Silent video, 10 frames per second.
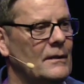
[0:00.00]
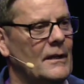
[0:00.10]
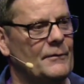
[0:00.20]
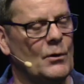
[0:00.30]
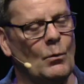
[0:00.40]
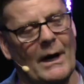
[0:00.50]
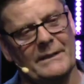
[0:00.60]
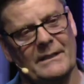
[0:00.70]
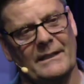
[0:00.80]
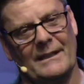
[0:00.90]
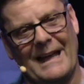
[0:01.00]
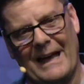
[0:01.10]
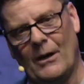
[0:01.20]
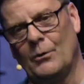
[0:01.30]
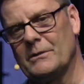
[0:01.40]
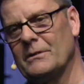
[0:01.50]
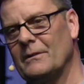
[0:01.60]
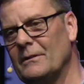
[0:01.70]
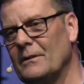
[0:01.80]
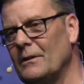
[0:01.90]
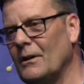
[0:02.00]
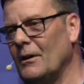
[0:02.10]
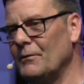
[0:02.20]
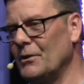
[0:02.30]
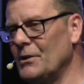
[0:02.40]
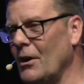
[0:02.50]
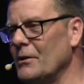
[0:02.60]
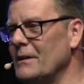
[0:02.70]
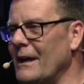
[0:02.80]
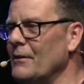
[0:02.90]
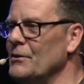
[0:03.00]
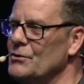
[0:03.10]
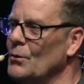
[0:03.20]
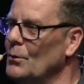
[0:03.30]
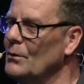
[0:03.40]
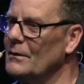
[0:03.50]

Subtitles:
If you want to get out of the dark night of the soul,